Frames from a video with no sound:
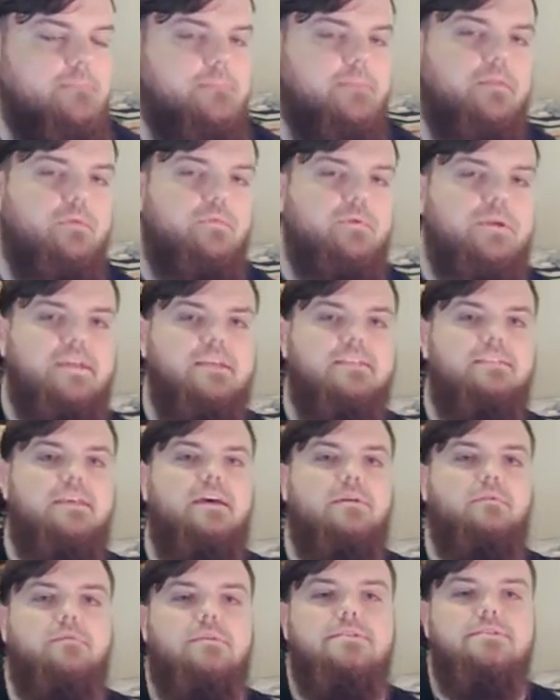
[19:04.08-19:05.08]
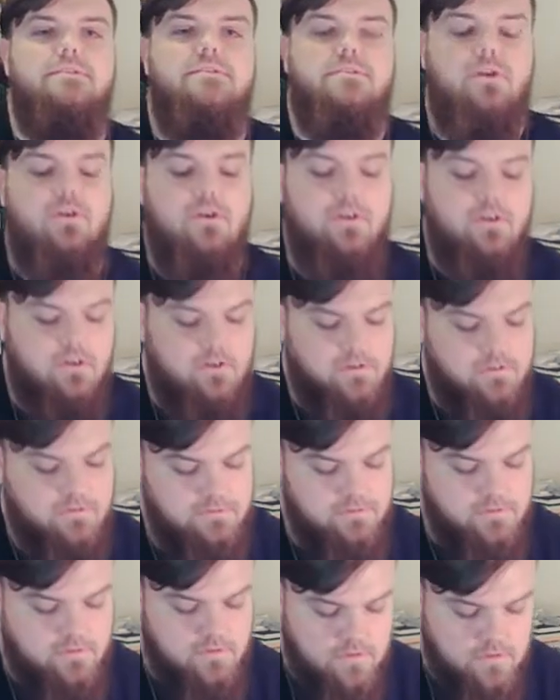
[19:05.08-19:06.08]
We get that resolve
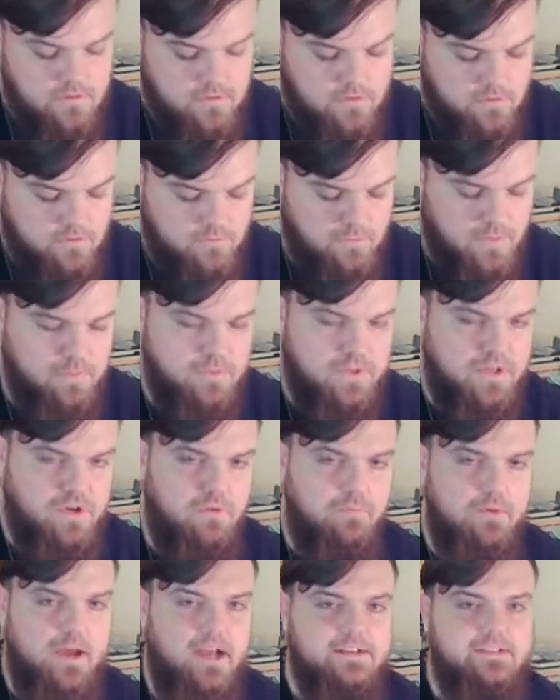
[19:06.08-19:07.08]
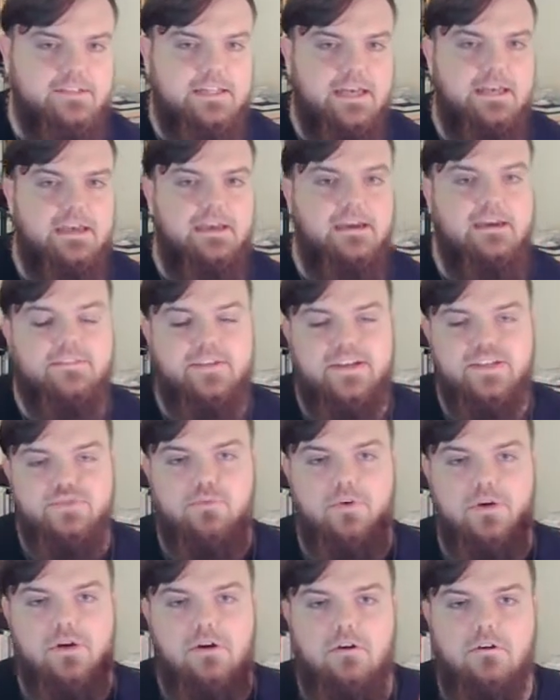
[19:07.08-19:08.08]
when we go back to the A. That's
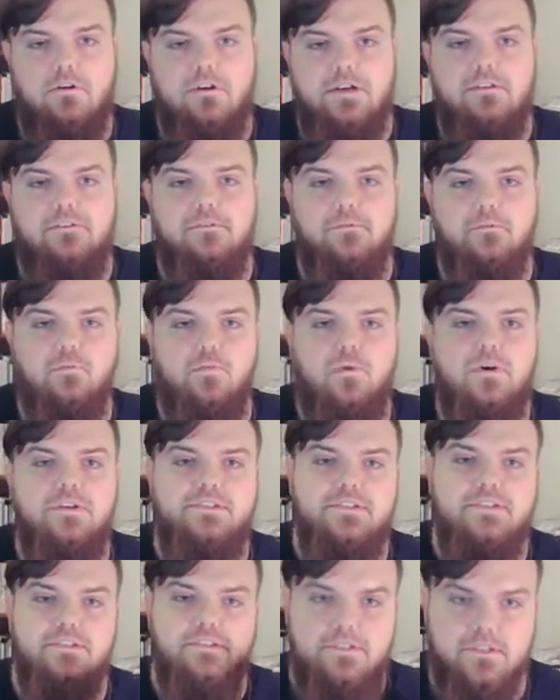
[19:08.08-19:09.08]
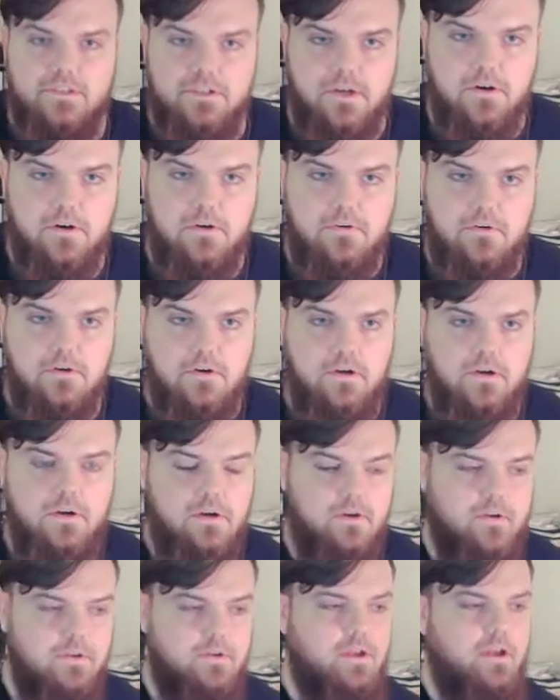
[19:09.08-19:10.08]
where our ear wants it to go.
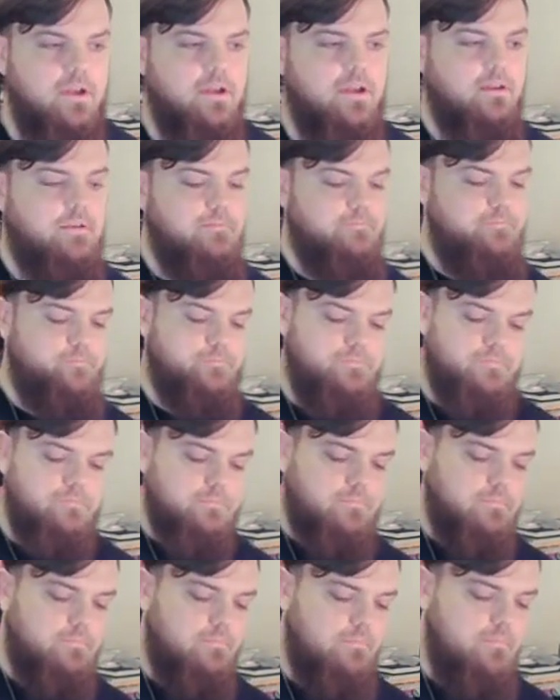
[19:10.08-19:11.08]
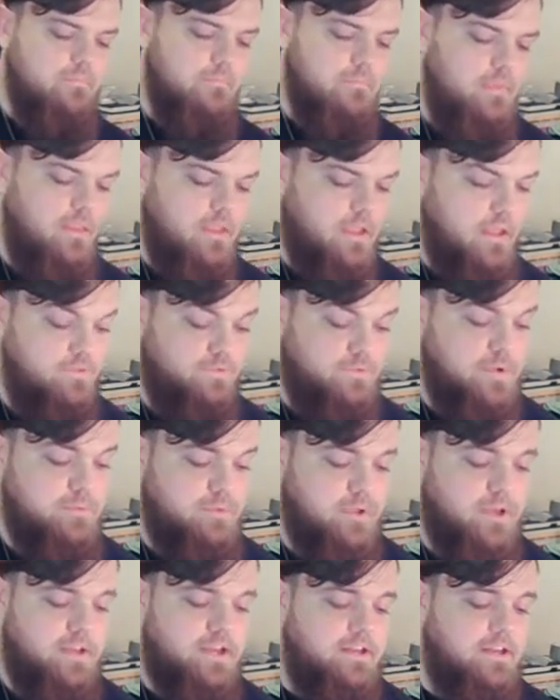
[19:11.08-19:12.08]
Okay? If we
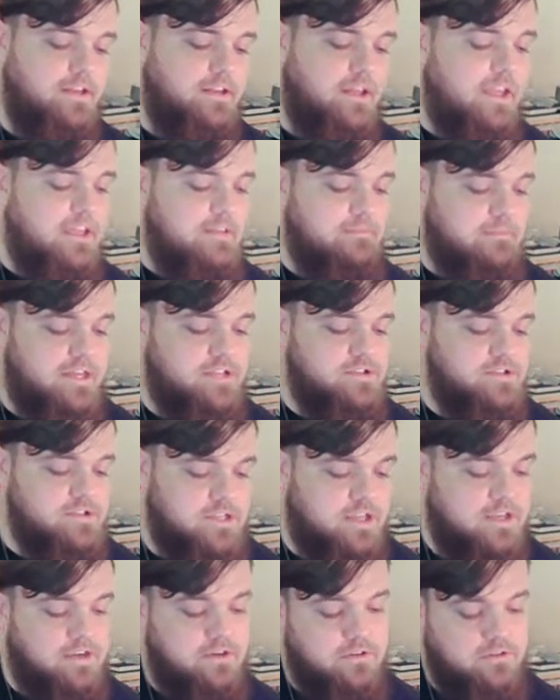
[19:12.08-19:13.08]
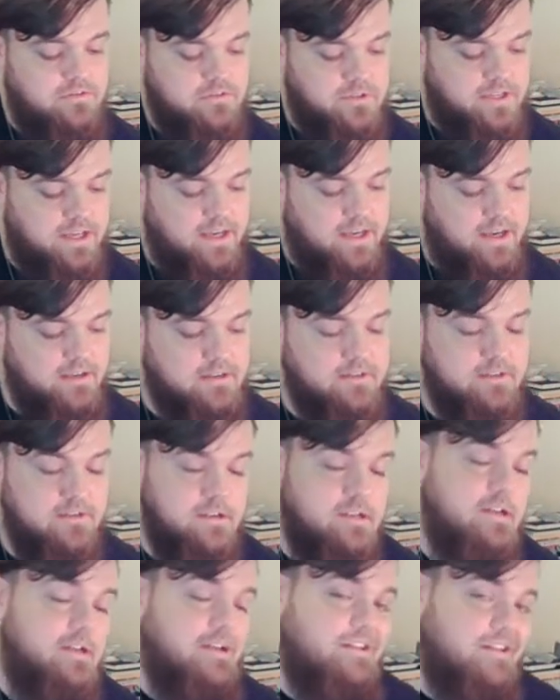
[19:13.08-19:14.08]
play an A major scale over that,
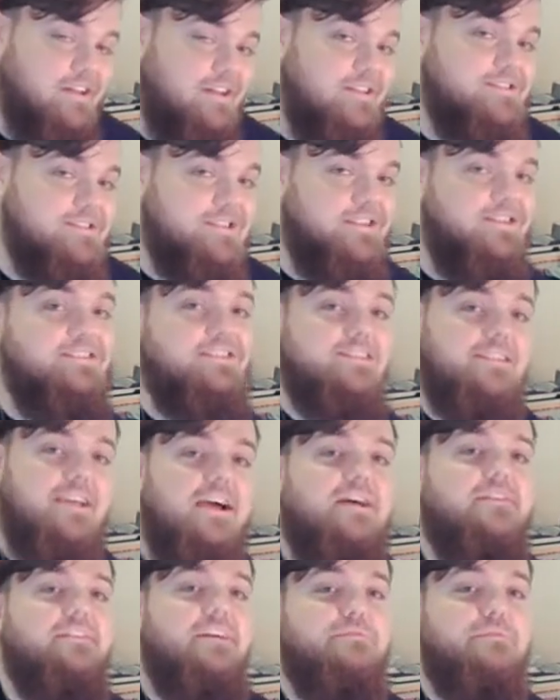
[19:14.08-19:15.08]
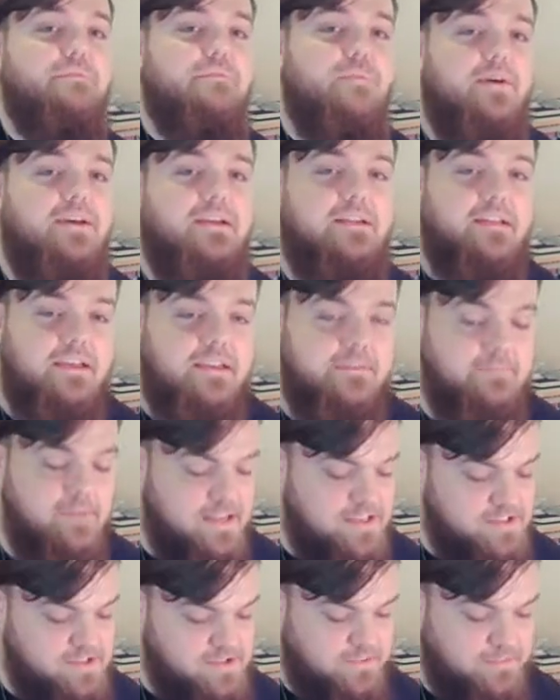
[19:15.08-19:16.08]
it's going to sound like we're playing A
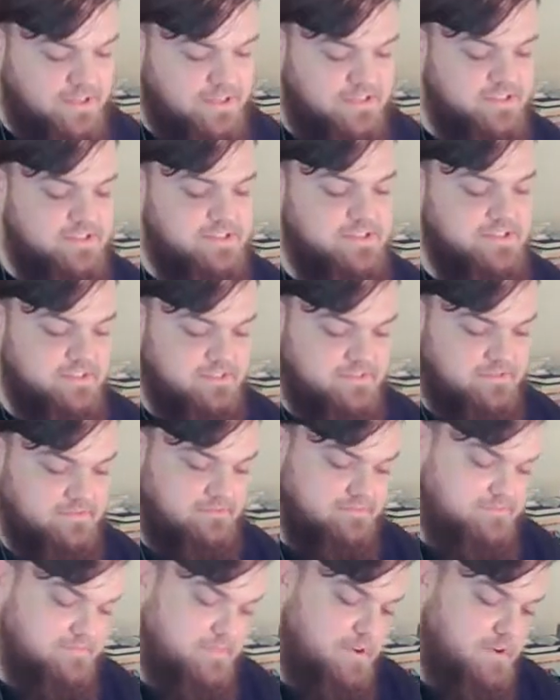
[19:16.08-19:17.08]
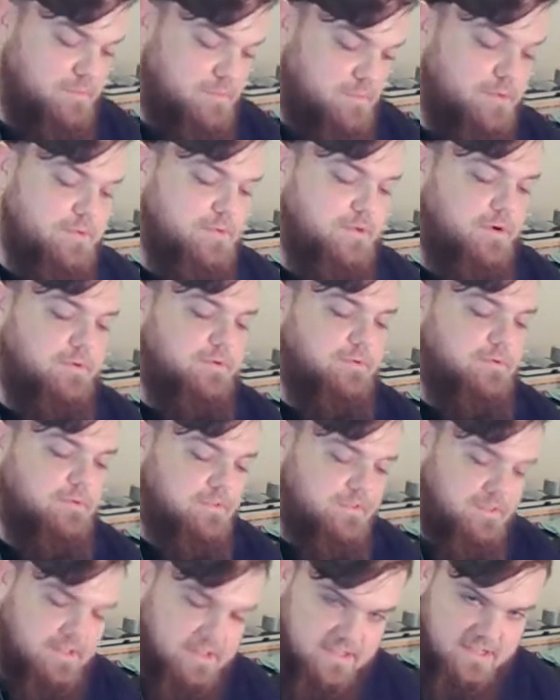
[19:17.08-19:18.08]
major, because our root note
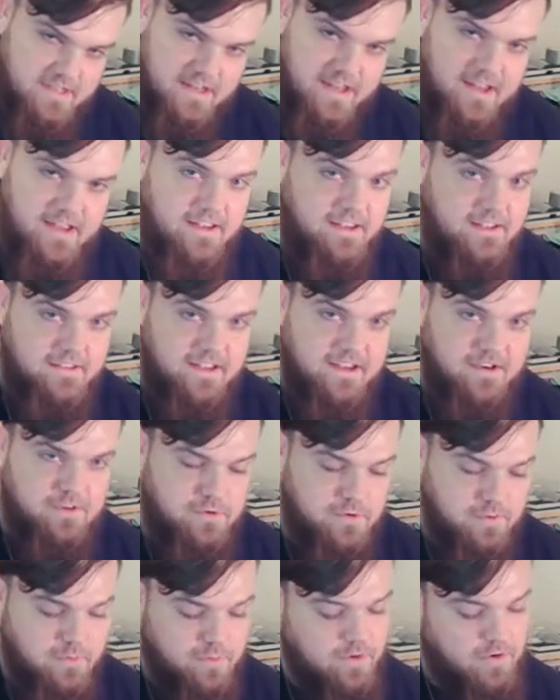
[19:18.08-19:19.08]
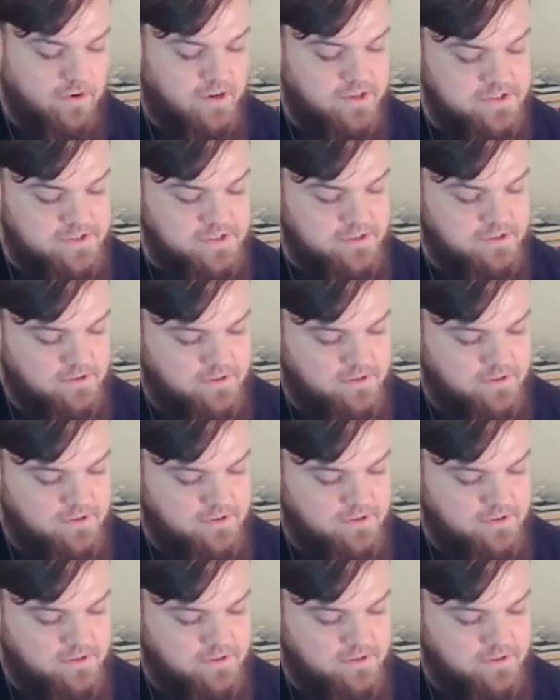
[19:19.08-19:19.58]
is an A in that chord progression.